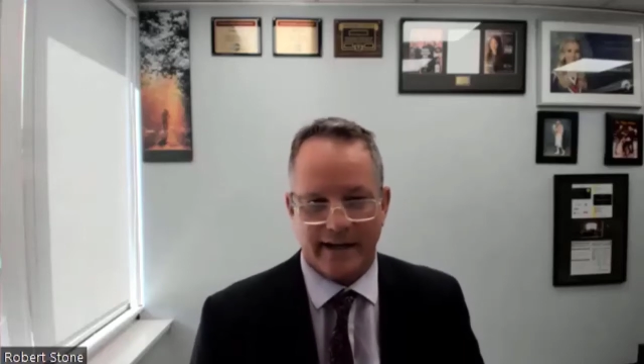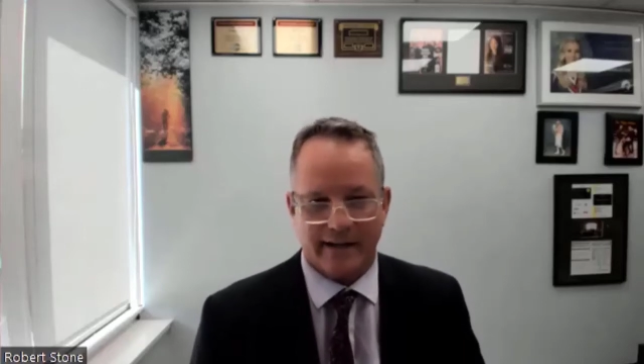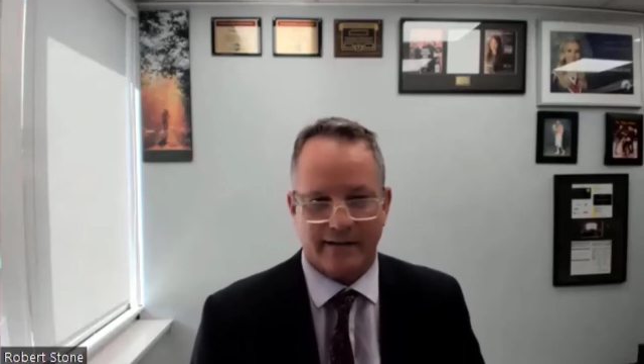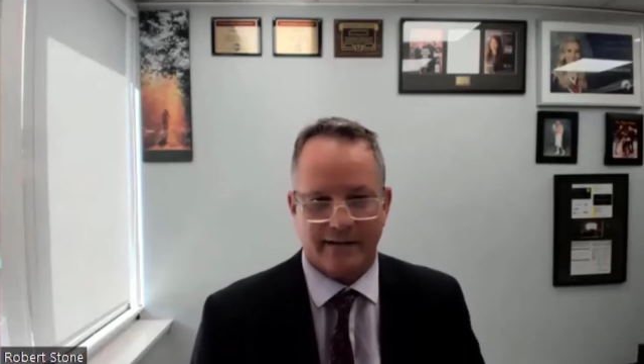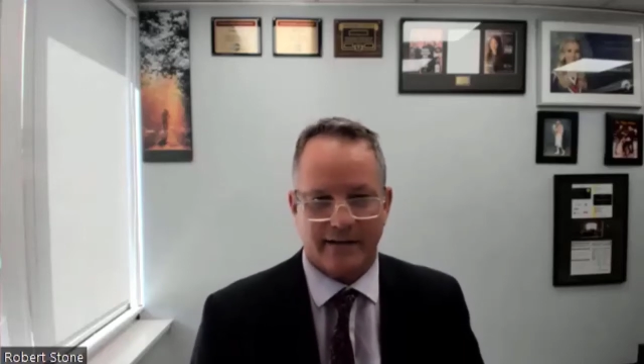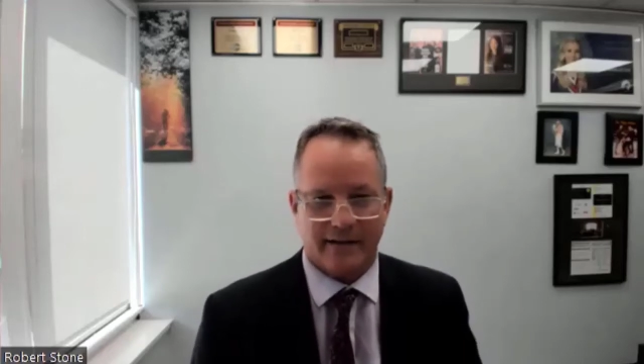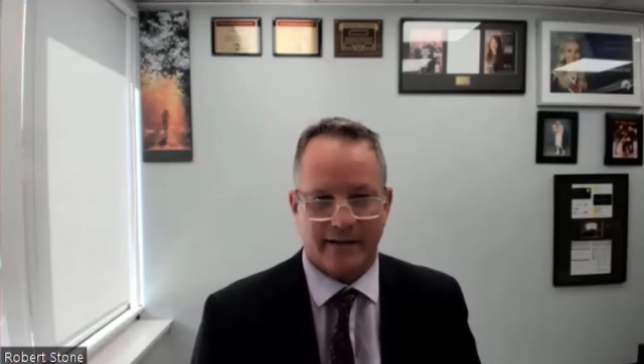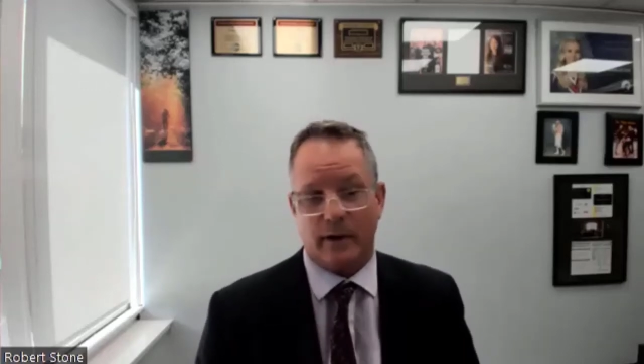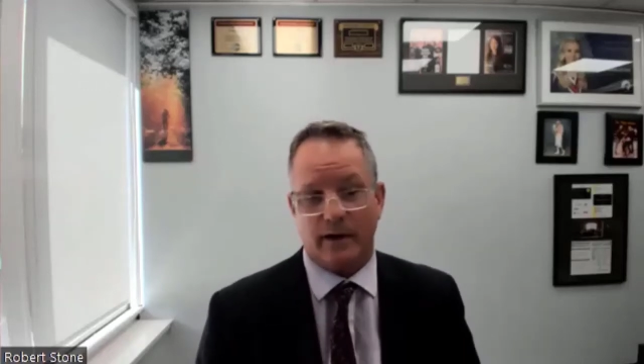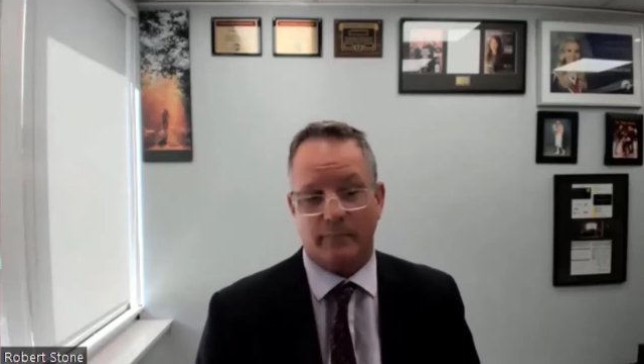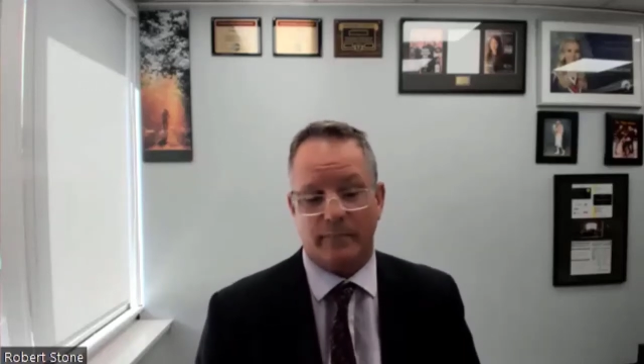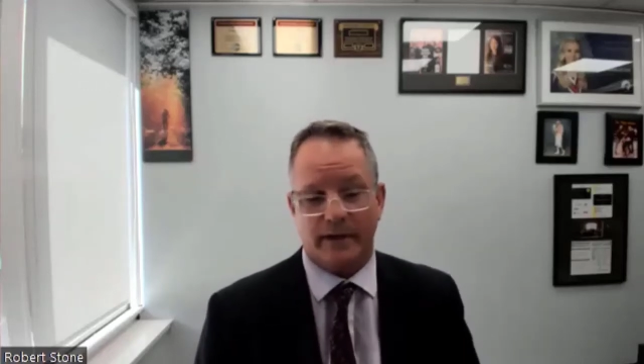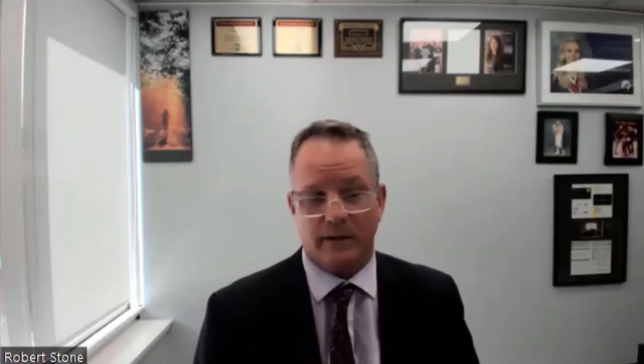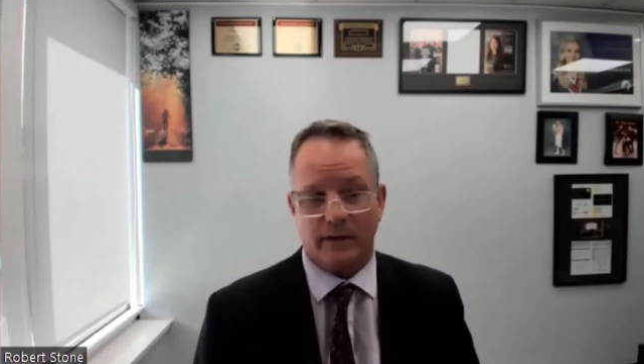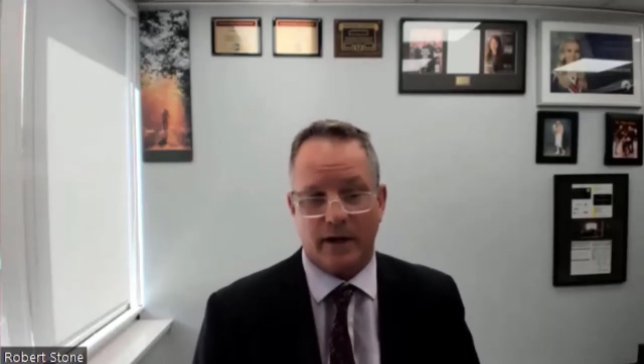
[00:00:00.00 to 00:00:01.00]
and they were
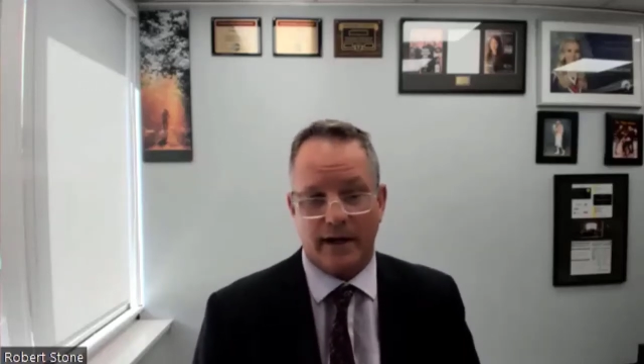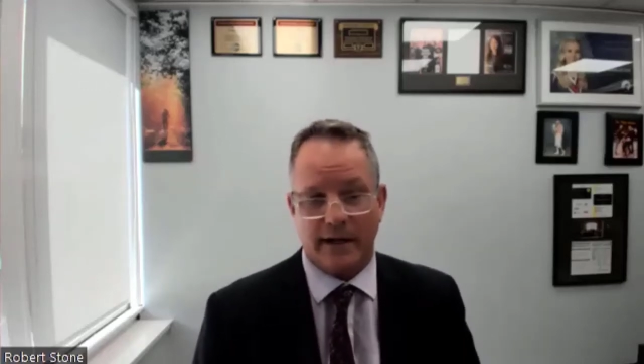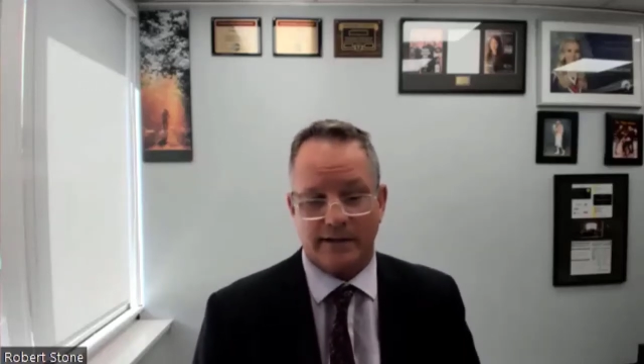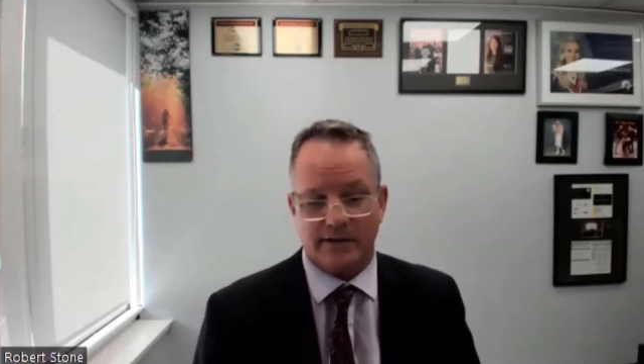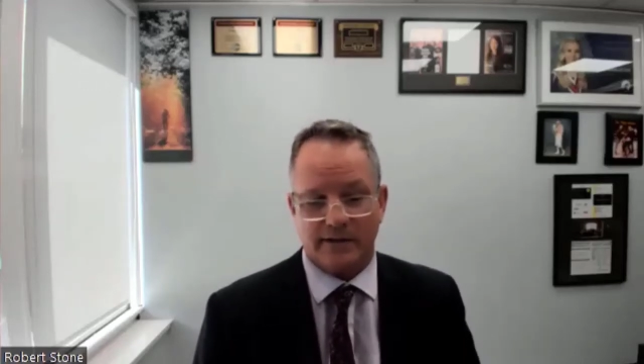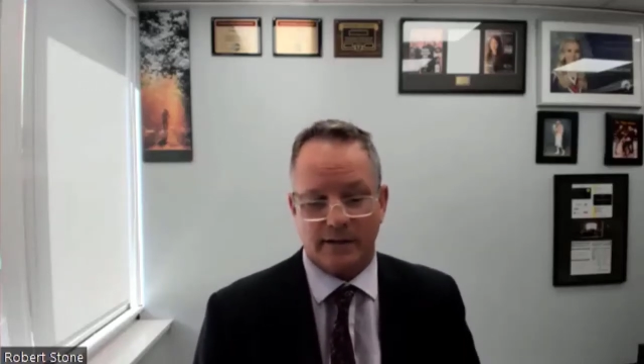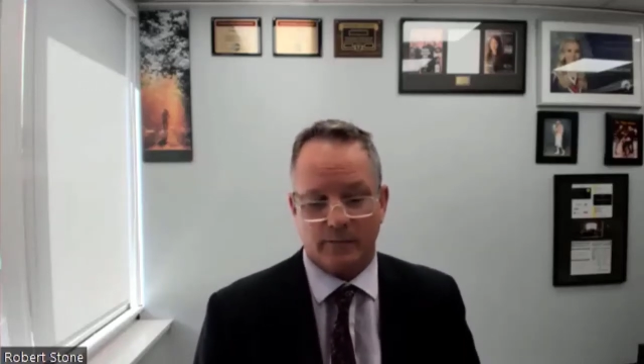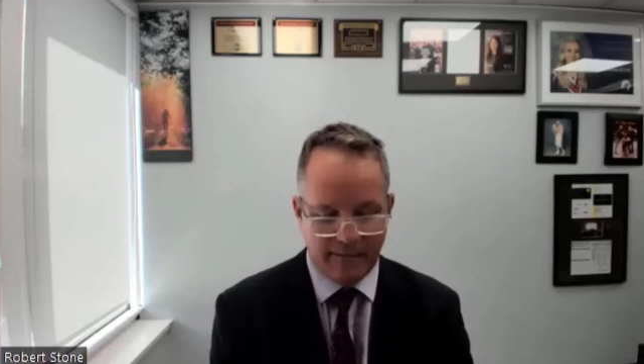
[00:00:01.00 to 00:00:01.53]
helping clients.